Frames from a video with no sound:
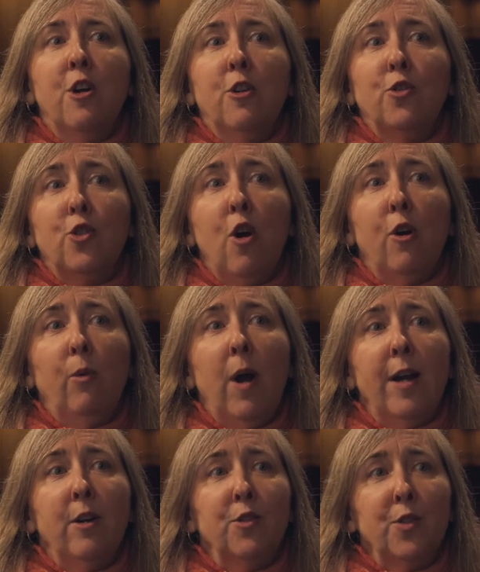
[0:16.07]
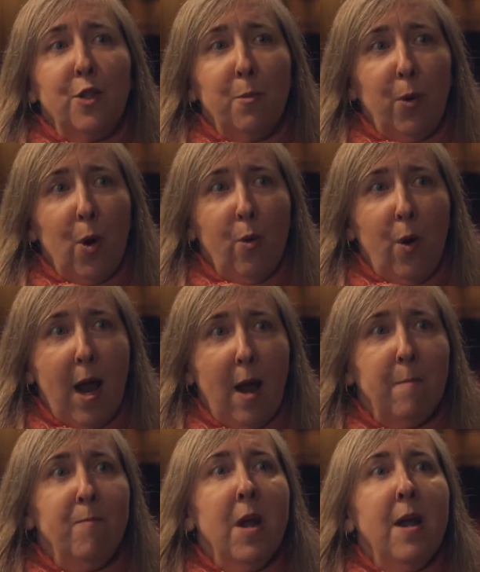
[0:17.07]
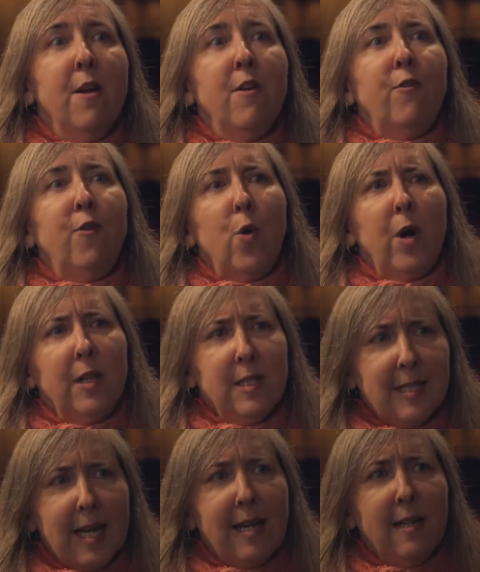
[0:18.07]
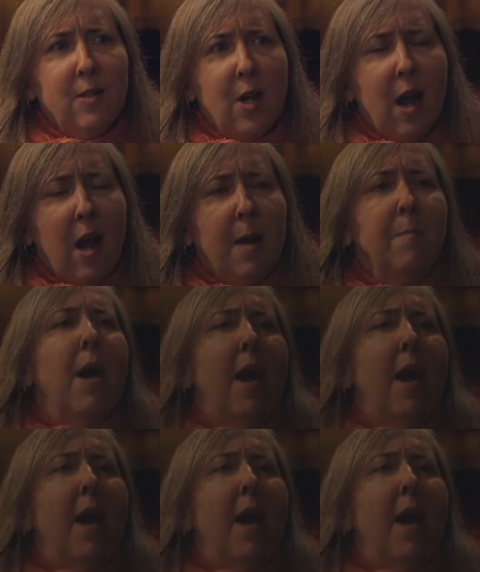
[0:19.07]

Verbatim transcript: songwriters in the program, for the second time